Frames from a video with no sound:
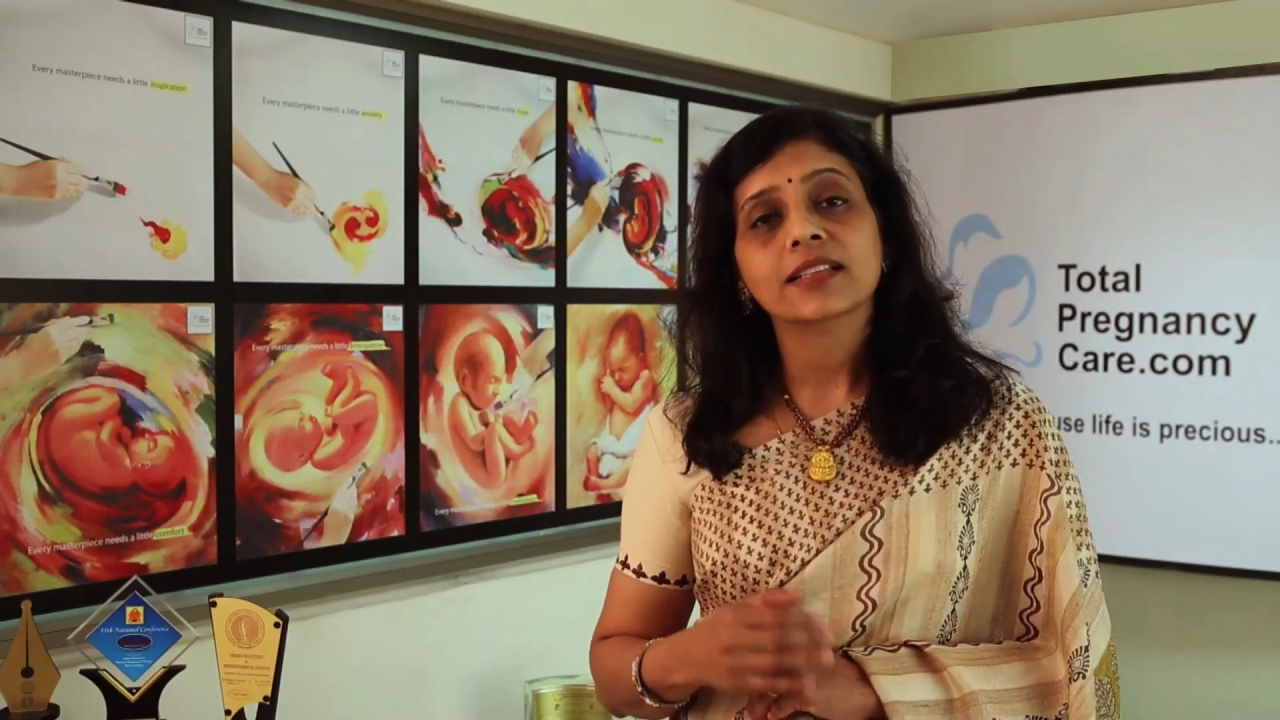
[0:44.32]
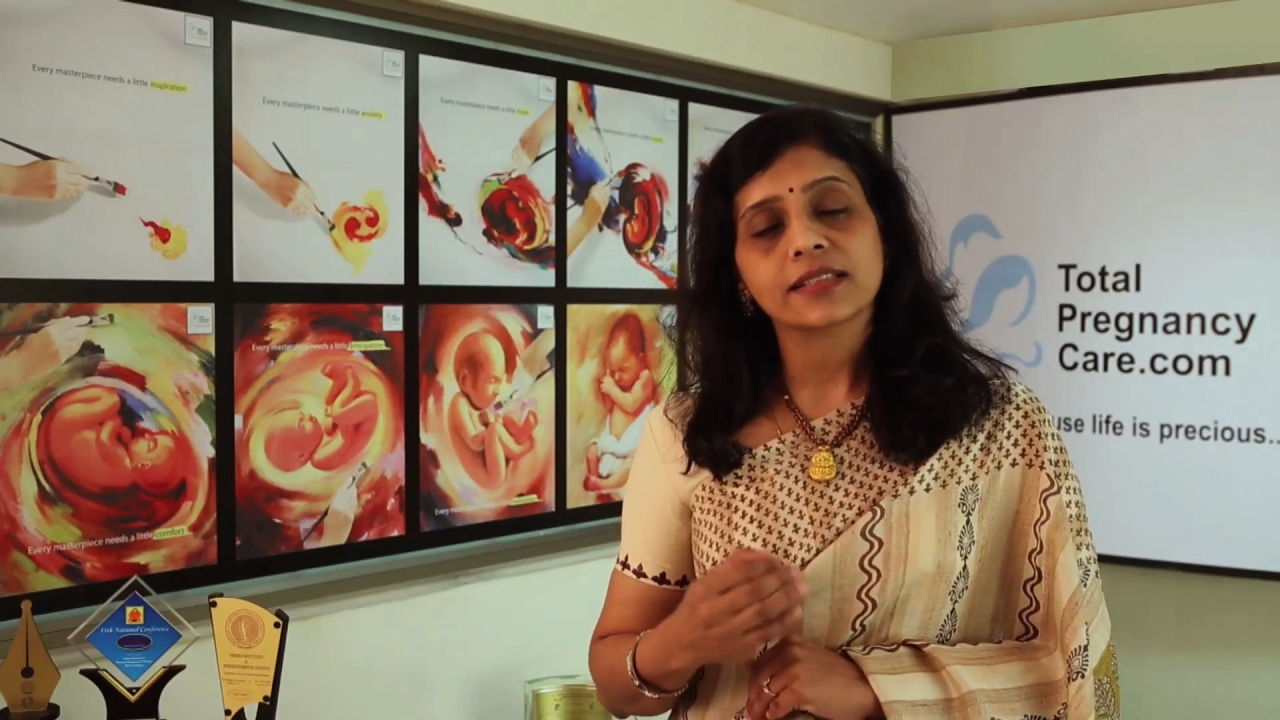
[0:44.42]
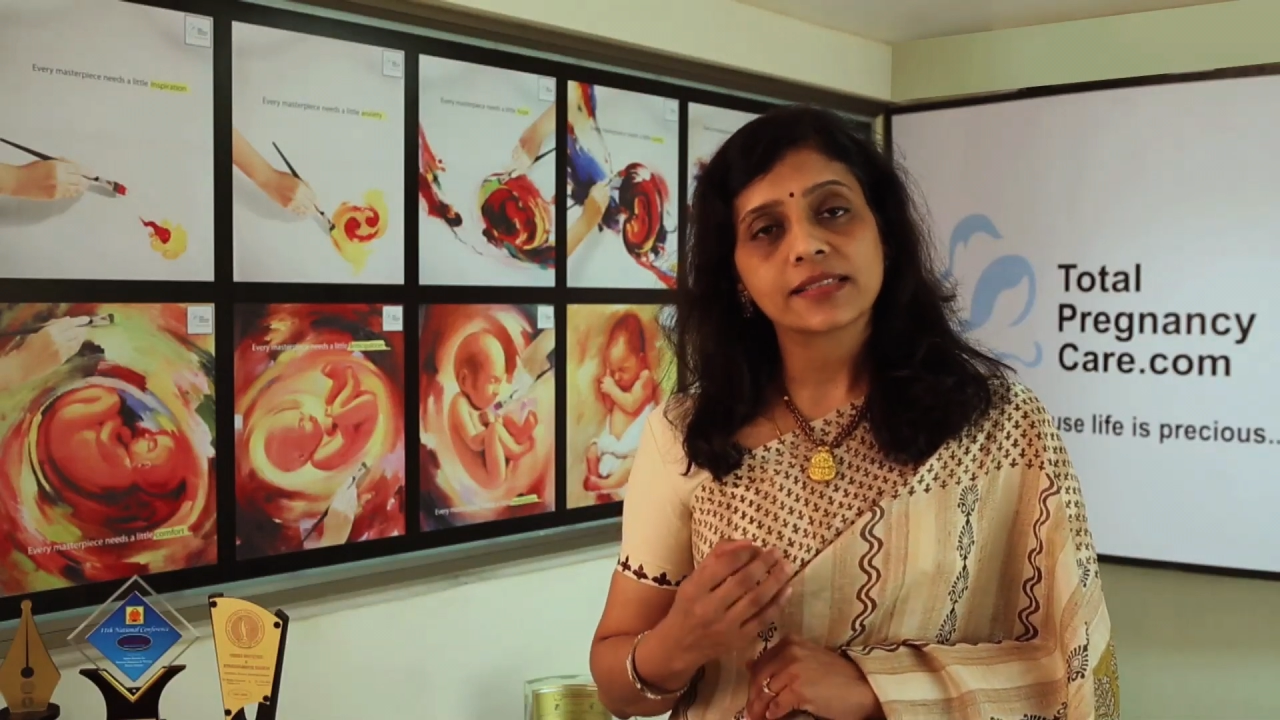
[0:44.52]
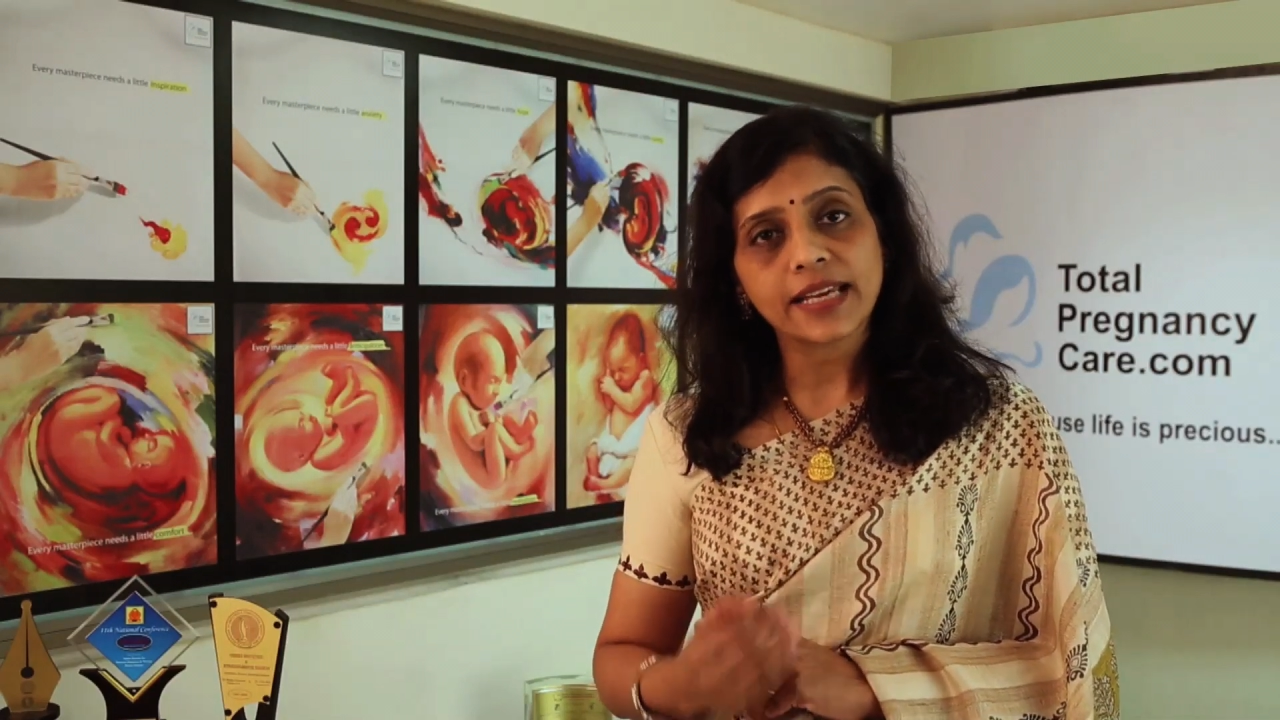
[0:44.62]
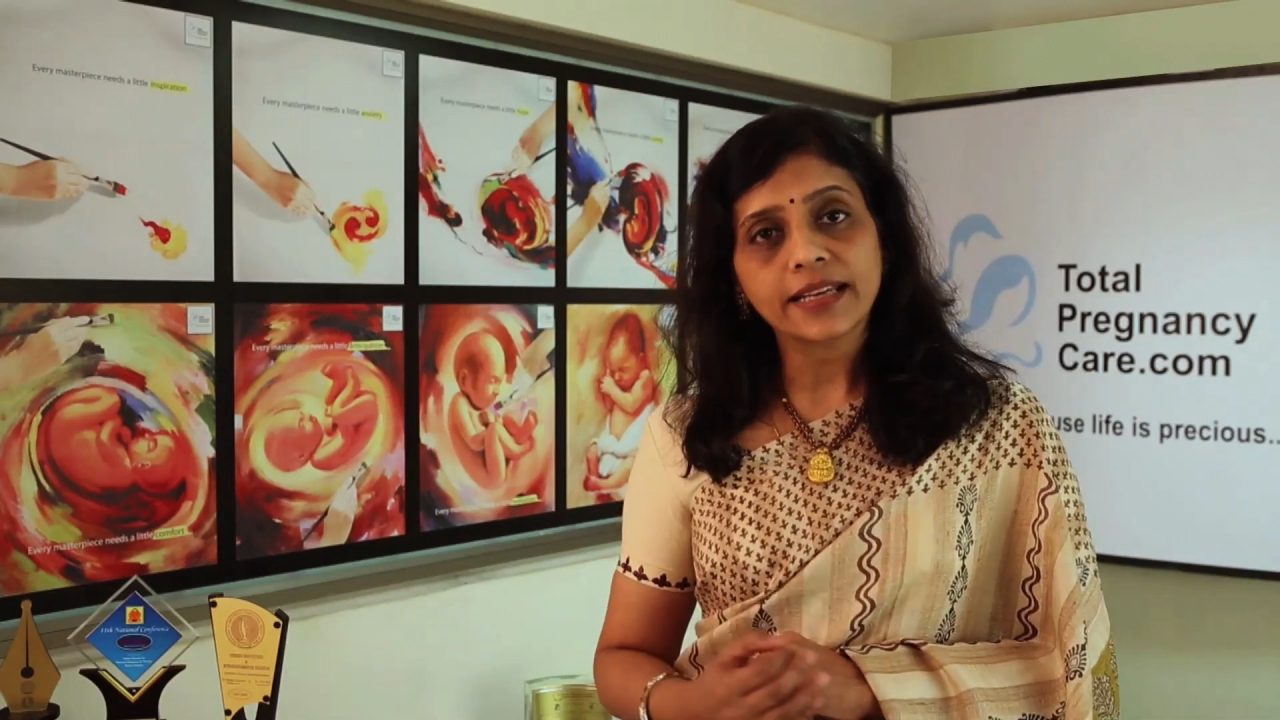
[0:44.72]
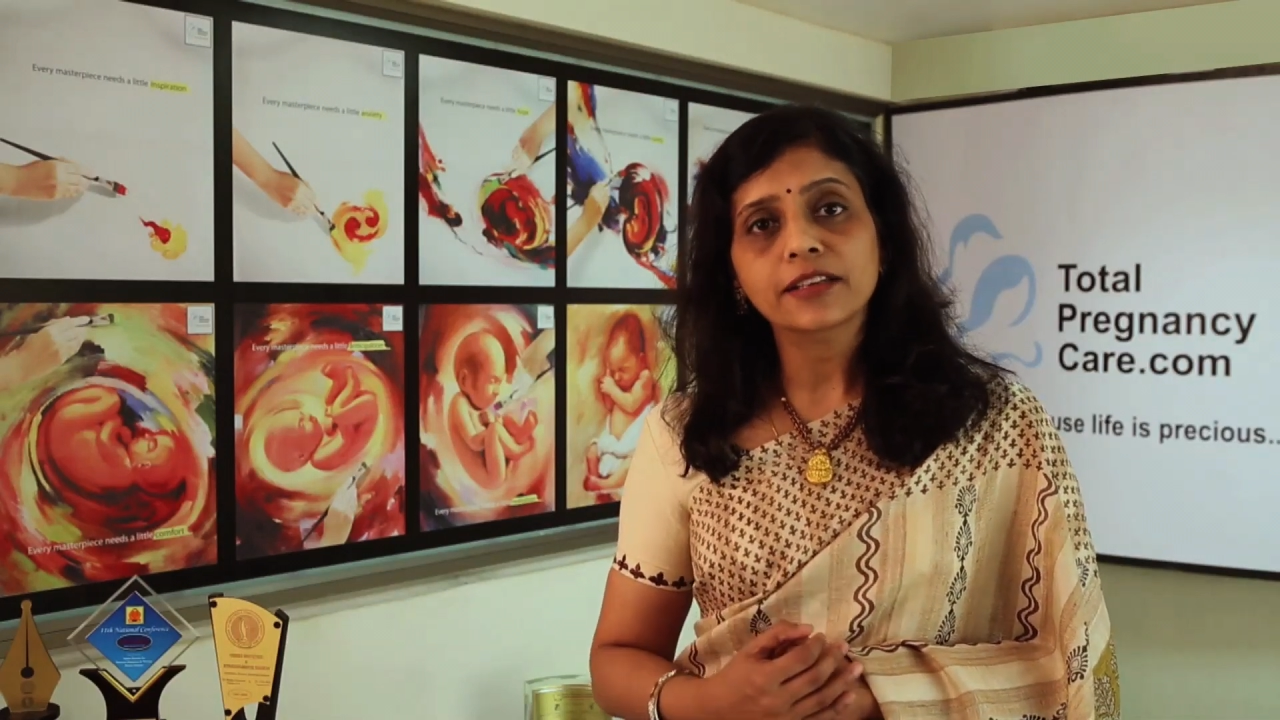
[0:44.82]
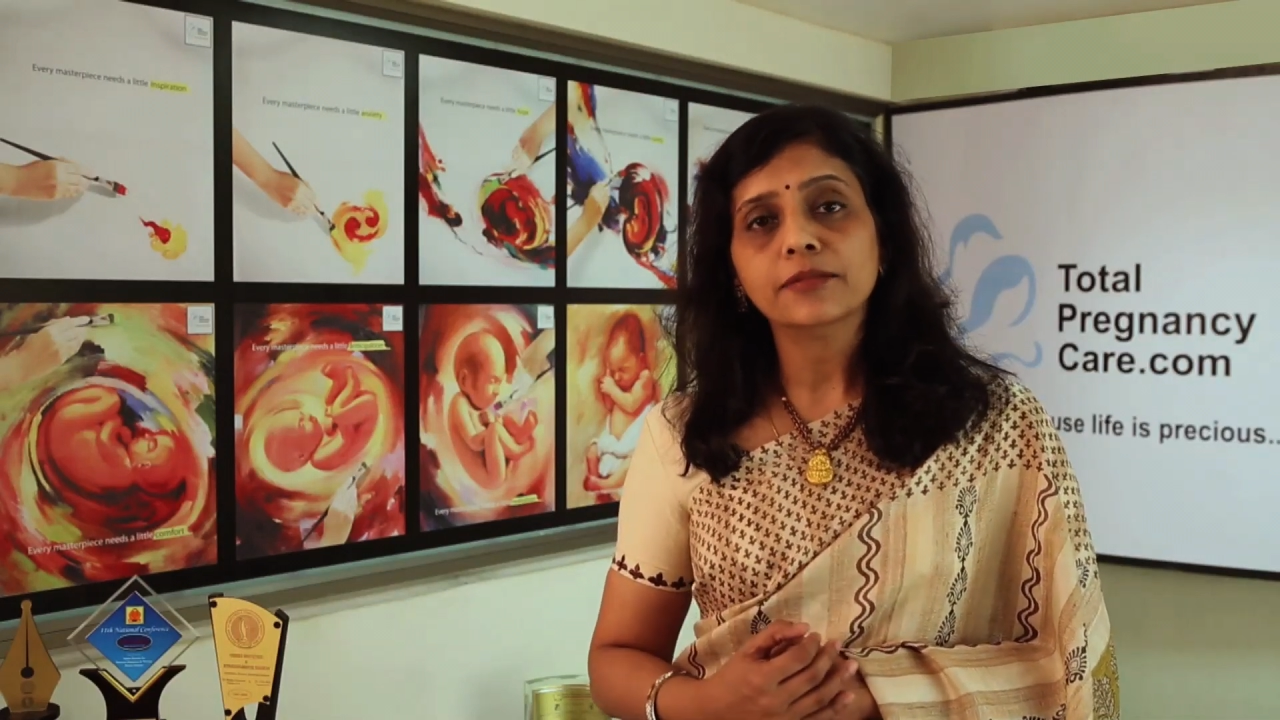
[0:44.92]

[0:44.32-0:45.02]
The second